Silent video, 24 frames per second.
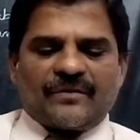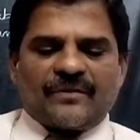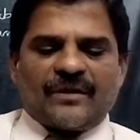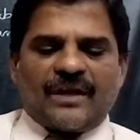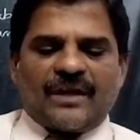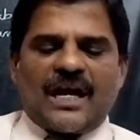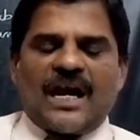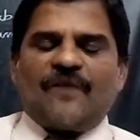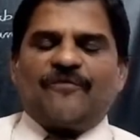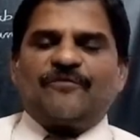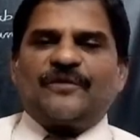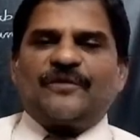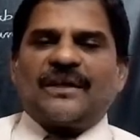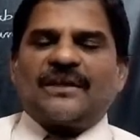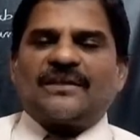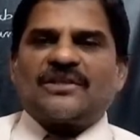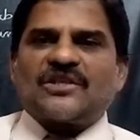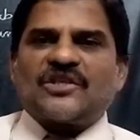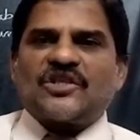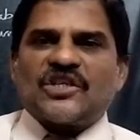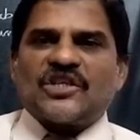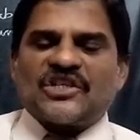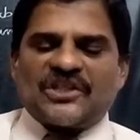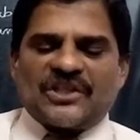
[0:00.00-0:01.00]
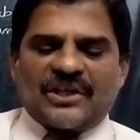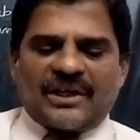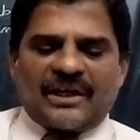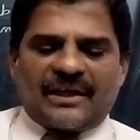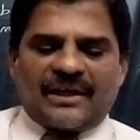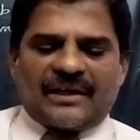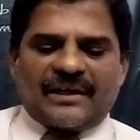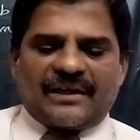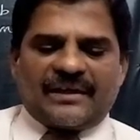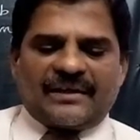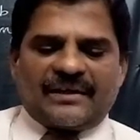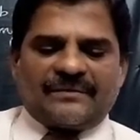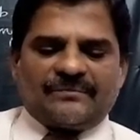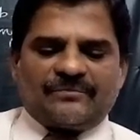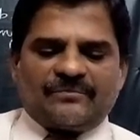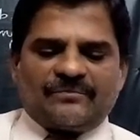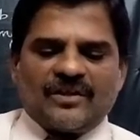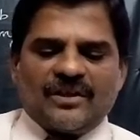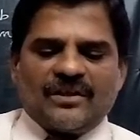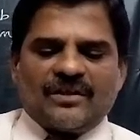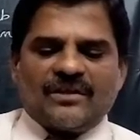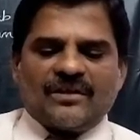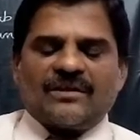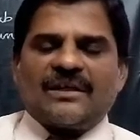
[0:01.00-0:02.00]
After 1600,
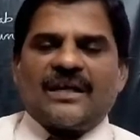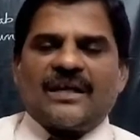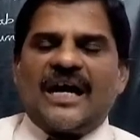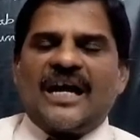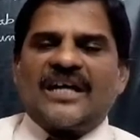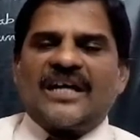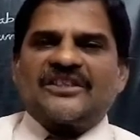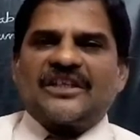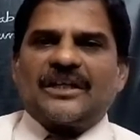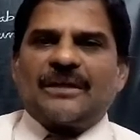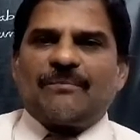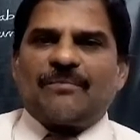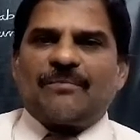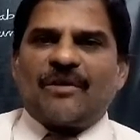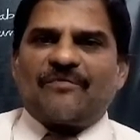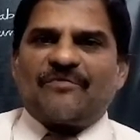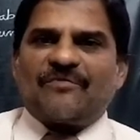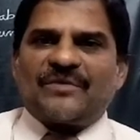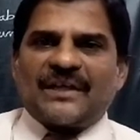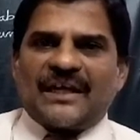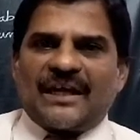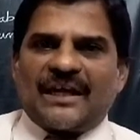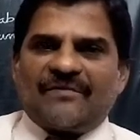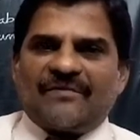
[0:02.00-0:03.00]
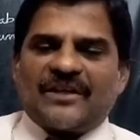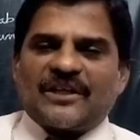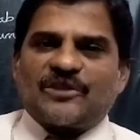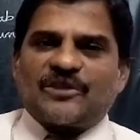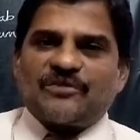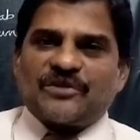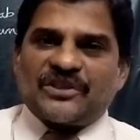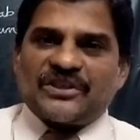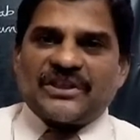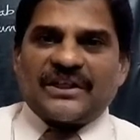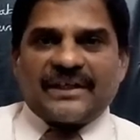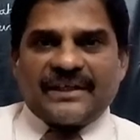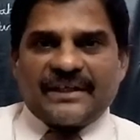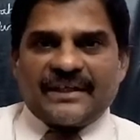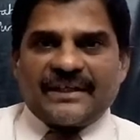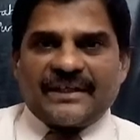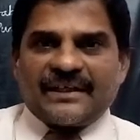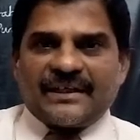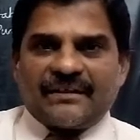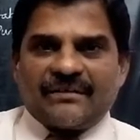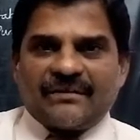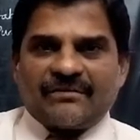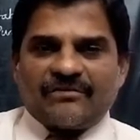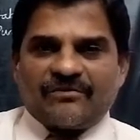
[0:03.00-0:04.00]
large number of travelers visited
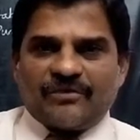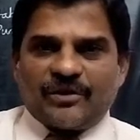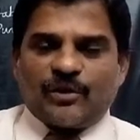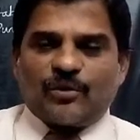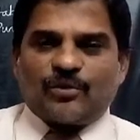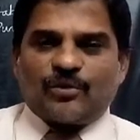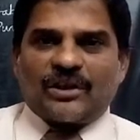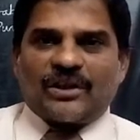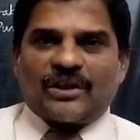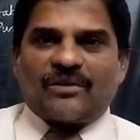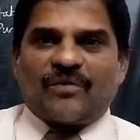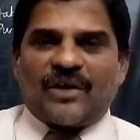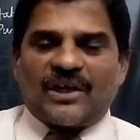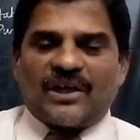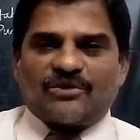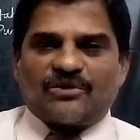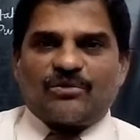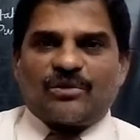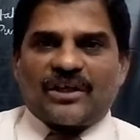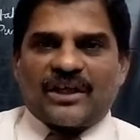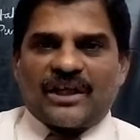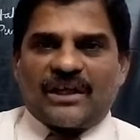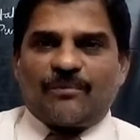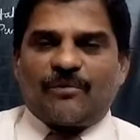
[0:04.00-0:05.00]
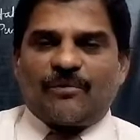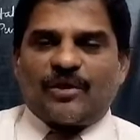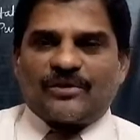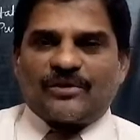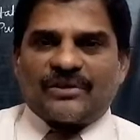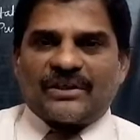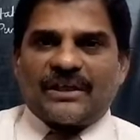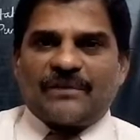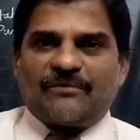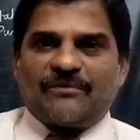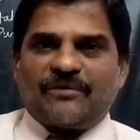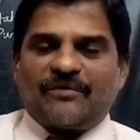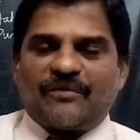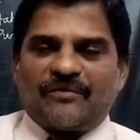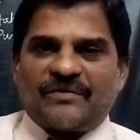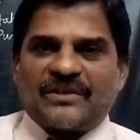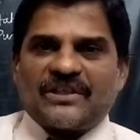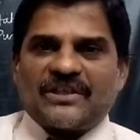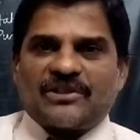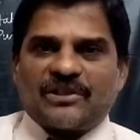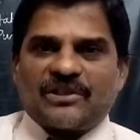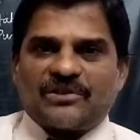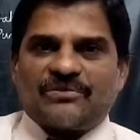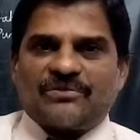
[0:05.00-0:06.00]
India. We know that Vasco da Gama also came in
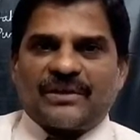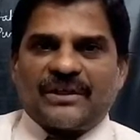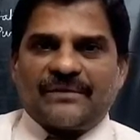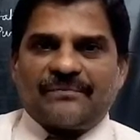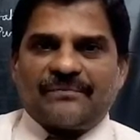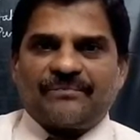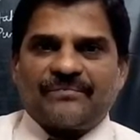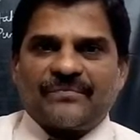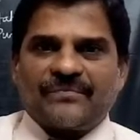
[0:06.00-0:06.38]
15th century.